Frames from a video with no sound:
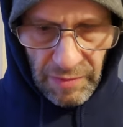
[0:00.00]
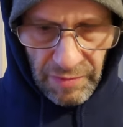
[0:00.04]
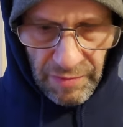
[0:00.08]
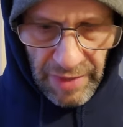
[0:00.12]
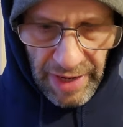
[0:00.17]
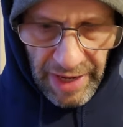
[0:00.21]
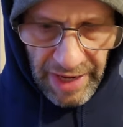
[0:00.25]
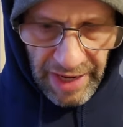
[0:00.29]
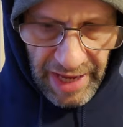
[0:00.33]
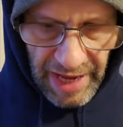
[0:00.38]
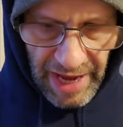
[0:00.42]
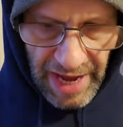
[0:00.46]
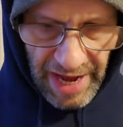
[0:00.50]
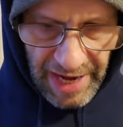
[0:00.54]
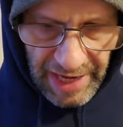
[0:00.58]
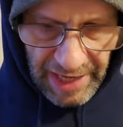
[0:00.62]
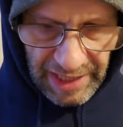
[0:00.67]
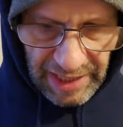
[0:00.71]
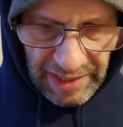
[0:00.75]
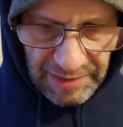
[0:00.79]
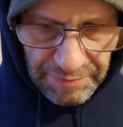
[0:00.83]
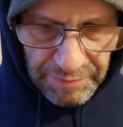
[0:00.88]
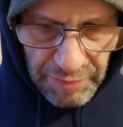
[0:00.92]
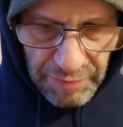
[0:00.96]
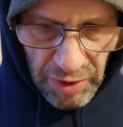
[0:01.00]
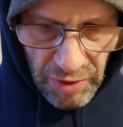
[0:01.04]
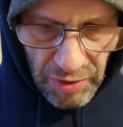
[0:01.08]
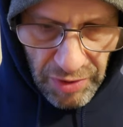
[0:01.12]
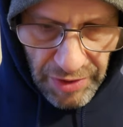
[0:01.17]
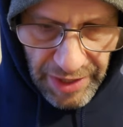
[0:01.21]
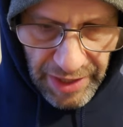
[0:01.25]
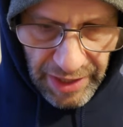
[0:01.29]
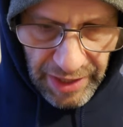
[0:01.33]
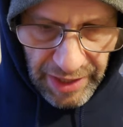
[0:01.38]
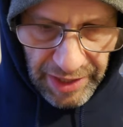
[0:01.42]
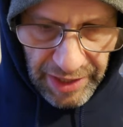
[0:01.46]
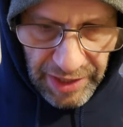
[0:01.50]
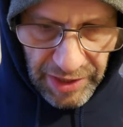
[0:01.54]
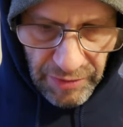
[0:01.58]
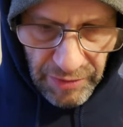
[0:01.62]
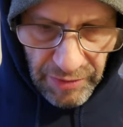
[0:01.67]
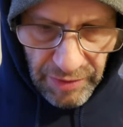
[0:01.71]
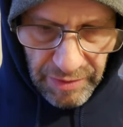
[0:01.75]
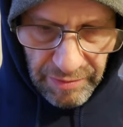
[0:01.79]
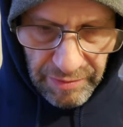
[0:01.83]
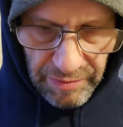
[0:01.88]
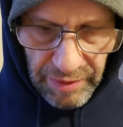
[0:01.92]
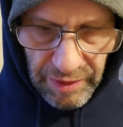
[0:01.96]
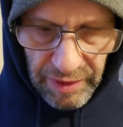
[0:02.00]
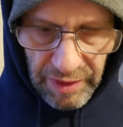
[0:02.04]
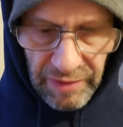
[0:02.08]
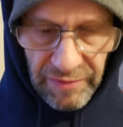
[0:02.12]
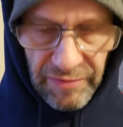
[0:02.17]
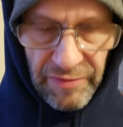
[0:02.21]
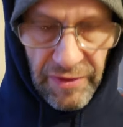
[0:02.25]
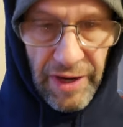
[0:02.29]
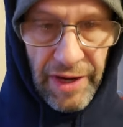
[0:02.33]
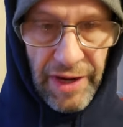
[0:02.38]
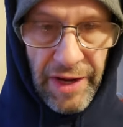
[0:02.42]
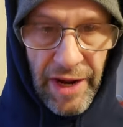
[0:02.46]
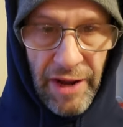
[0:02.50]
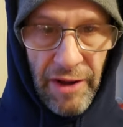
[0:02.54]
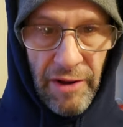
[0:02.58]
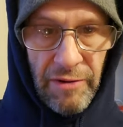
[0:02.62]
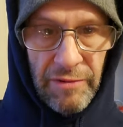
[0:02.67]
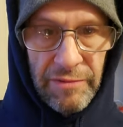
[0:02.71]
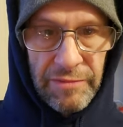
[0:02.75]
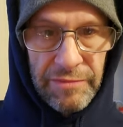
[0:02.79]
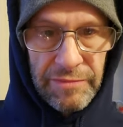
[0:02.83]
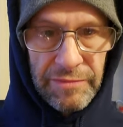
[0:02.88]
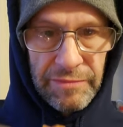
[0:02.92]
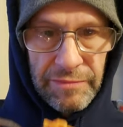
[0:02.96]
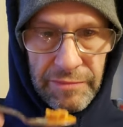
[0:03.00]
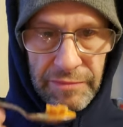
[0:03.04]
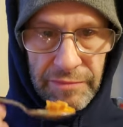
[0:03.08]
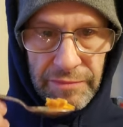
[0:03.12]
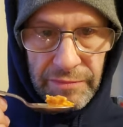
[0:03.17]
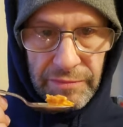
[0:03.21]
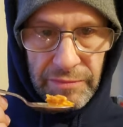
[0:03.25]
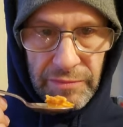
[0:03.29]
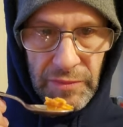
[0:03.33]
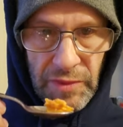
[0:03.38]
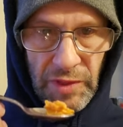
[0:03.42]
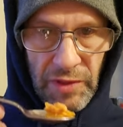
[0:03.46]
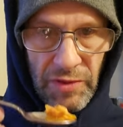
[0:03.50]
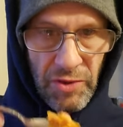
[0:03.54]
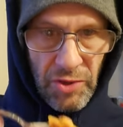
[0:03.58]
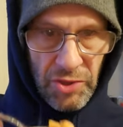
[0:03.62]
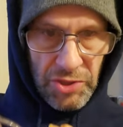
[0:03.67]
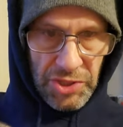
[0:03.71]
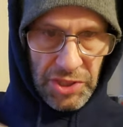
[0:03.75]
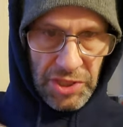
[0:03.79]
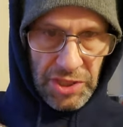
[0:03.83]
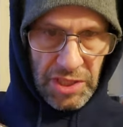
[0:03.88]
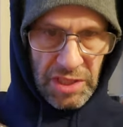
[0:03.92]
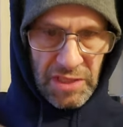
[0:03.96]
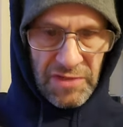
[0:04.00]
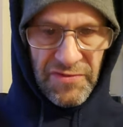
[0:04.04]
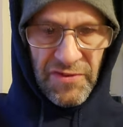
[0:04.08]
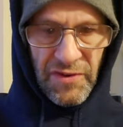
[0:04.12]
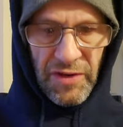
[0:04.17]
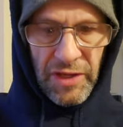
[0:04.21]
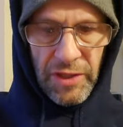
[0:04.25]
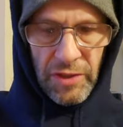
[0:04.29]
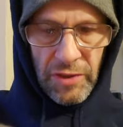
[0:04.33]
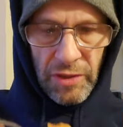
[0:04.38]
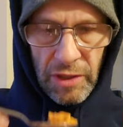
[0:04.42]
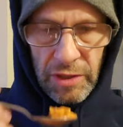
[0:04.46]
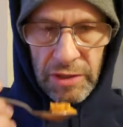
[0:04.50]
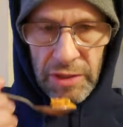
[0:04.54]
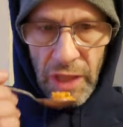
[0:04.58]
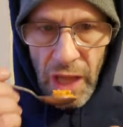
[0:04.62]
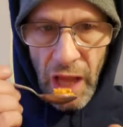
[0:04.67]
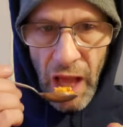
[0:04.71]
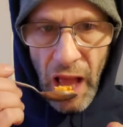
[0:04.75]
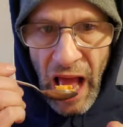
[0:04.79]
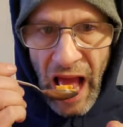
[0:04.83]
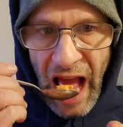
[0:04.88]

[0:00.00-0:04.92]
My cat is purring like you wouldn't believe right now. Of course, this is fully cooked.